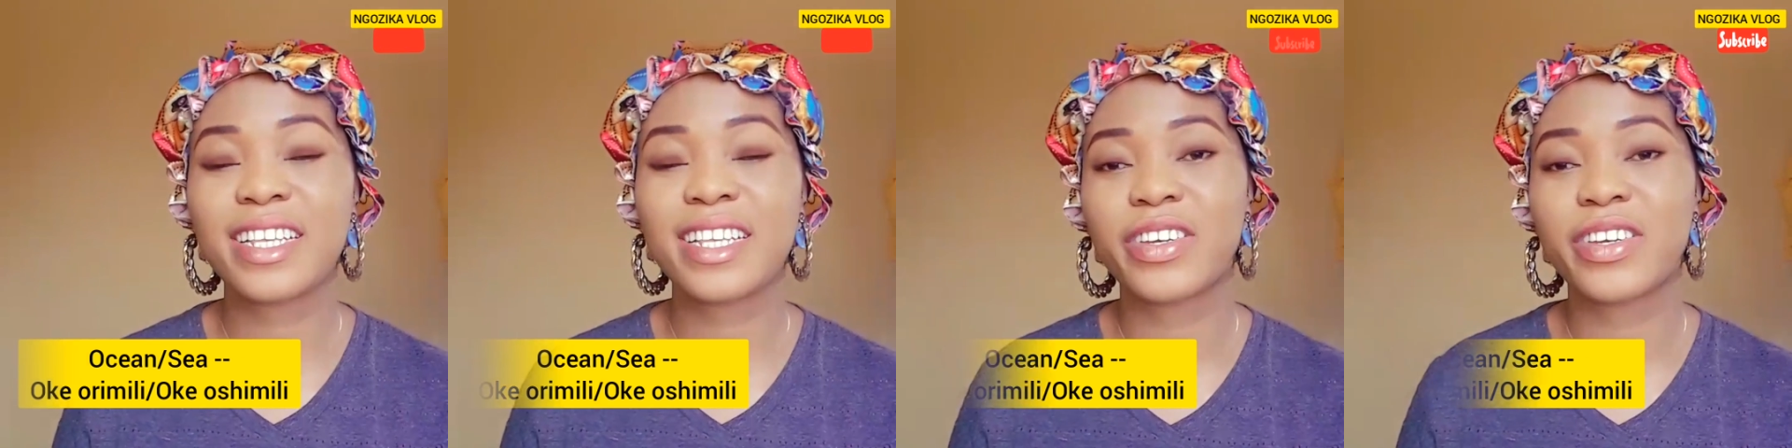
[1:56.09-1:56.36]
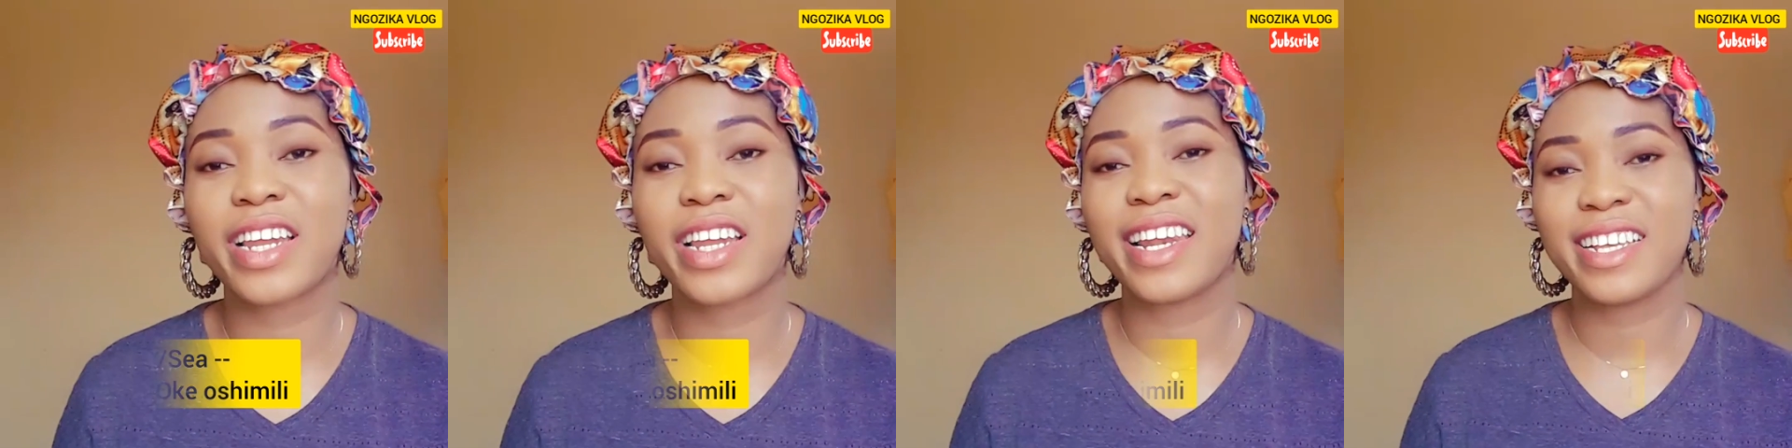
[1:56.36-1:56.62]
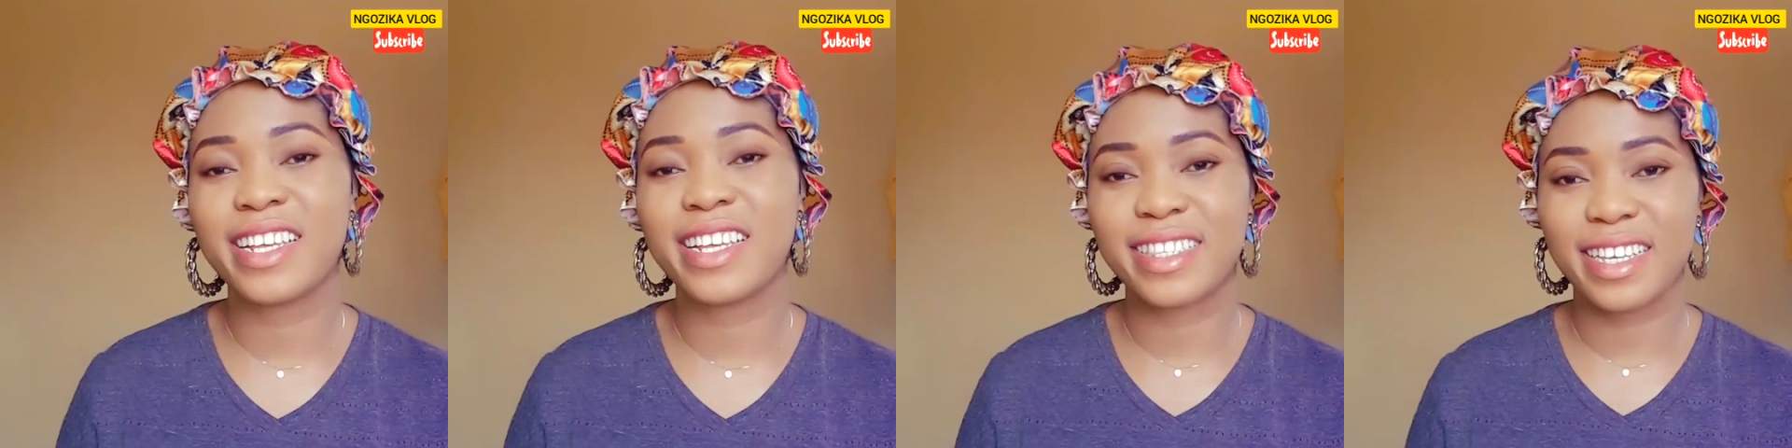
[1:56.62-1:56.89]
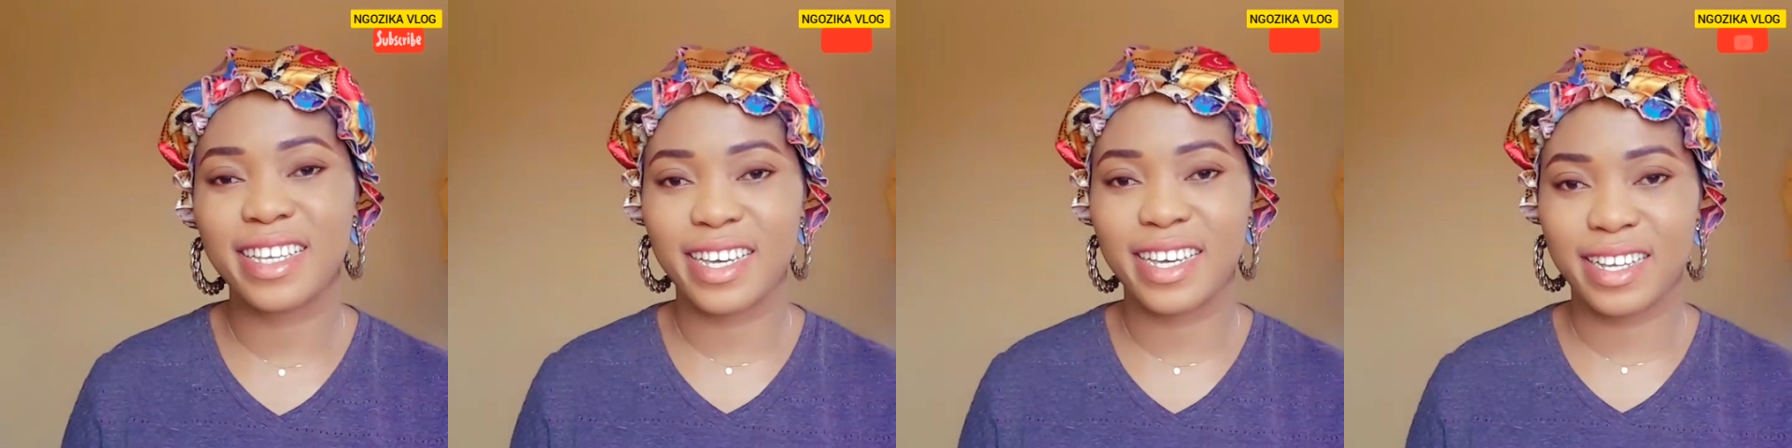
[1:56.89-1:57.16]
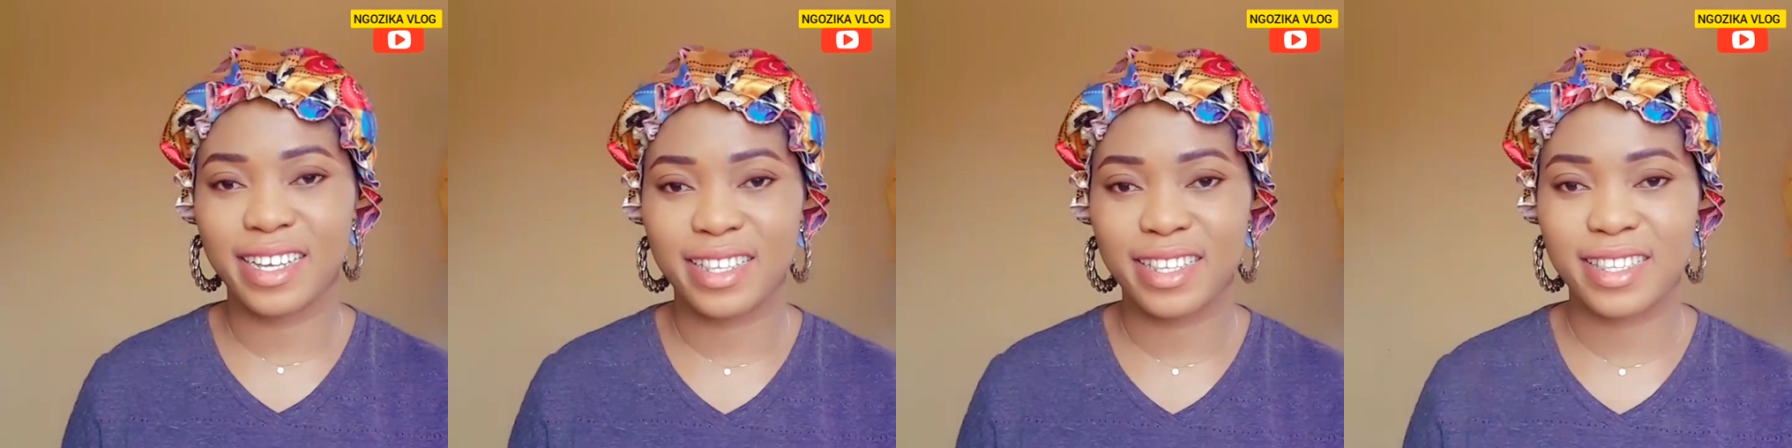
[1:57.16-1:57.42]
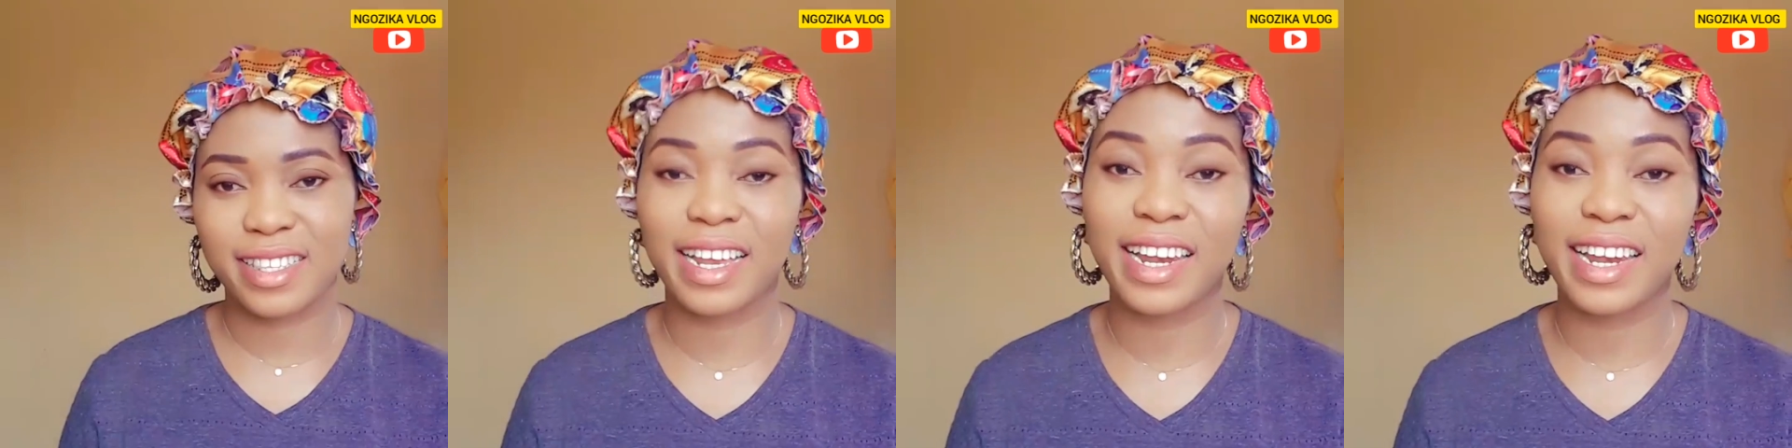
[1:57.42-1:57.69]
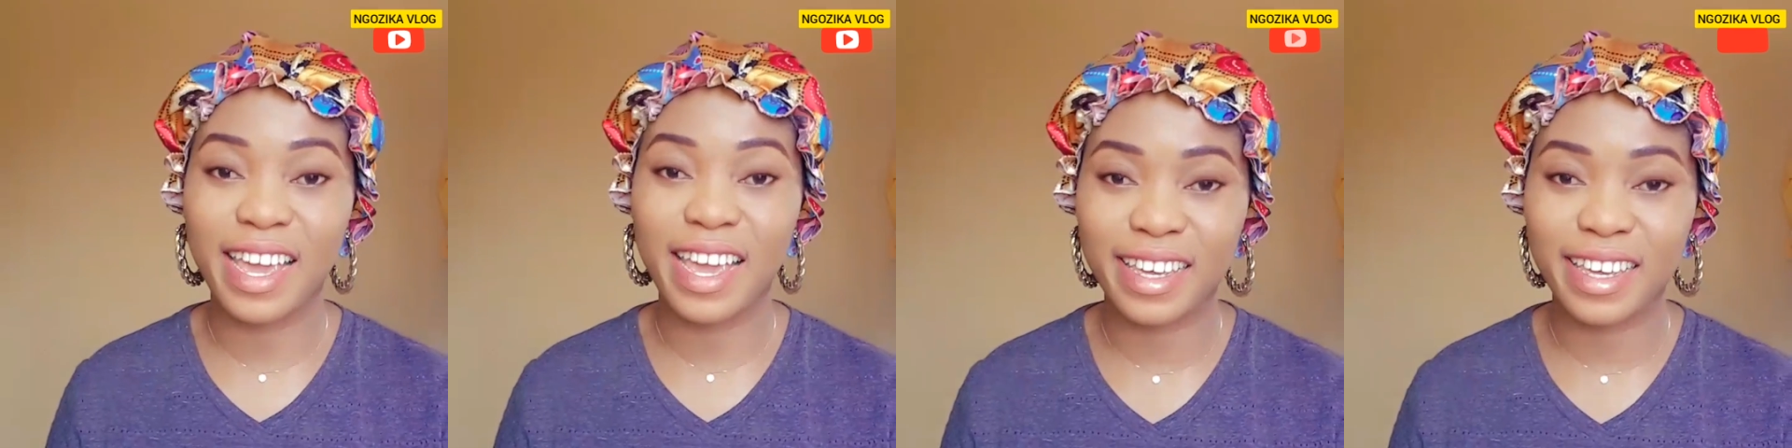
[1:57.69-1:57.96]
our list is the lake.